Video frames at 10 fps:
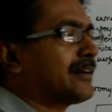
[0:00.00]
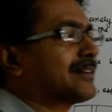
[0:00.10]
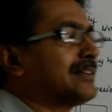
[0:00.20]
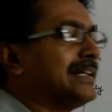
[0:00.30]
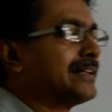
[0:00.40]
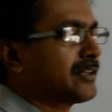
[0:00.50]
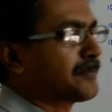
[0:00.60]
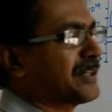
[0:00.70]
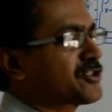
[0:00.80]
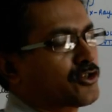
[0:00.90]
and clearer
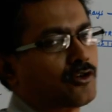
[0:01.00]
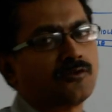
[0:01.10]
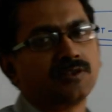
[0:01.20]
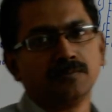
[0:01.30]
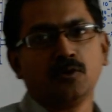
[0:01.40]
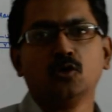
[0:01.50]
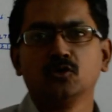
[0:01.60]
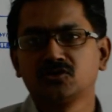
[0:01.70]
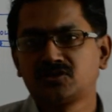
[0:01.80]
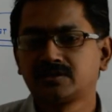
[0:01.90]
picture of the
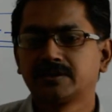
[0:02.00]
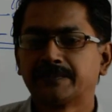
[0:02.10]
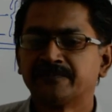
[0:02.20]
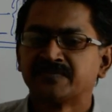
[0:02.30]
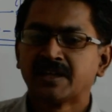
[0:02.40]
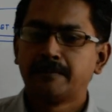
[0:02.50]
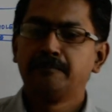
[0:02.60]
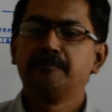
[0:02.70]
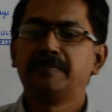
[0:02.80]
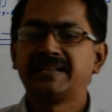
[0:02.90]
bones?
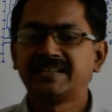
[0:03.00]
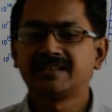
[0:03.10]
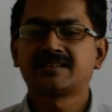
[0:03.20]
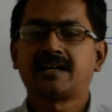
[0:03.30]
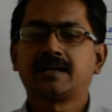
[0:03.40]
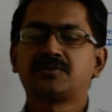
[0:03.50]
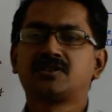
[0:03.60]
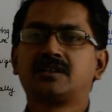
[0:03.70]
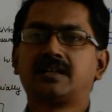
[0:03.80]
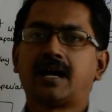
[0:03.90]
Many a times,
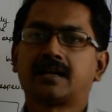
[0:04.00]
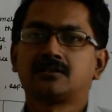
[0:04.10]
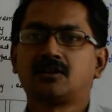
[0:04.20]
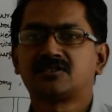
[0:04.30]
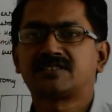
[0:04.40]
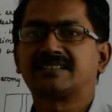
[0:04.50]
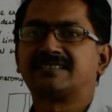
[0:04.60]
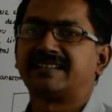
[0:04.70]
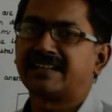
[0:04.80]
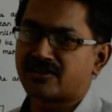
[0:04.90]
the diagnostic
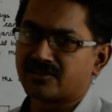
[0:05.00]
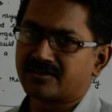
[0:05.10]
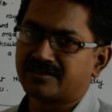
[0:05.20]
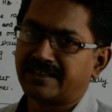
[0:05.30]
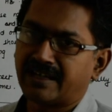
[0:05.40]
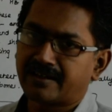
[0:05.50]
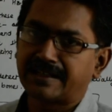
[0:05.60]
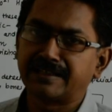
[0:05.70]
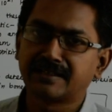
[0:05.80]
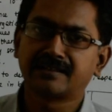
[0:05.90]
centers, they are
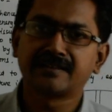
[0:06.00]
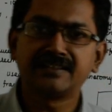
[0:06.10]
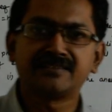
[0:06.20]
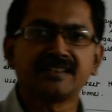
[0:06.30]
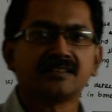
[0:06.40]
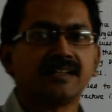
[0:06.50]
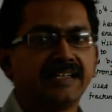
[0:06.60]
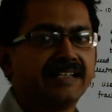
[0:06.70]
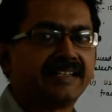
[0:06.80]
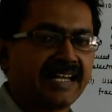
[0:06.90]
increasing the
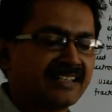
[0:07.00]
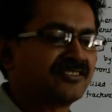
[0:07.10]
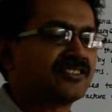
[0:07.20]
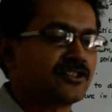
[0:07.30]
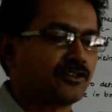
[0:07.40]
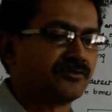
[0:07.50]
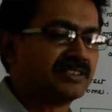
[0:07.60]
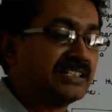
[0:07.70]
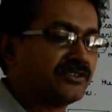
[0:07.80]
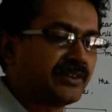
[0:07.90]
intensity of
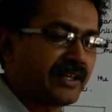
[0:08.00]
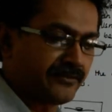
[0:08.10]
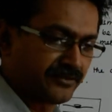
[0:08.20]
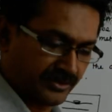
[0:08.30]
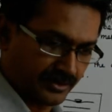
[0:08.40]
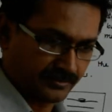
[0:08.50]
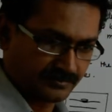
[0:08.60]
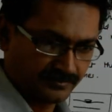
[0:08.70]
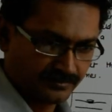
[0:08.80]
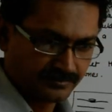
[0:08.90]
these waves.
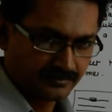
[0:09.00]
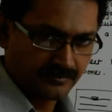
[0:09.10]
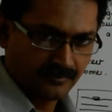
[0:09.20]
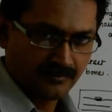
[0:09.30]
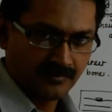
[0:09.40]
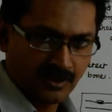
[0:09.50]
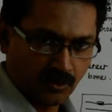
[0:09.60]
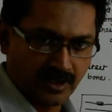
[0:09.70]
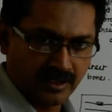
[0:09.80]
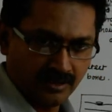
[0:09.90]

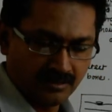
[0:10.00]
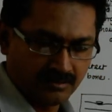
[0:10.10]
Okay?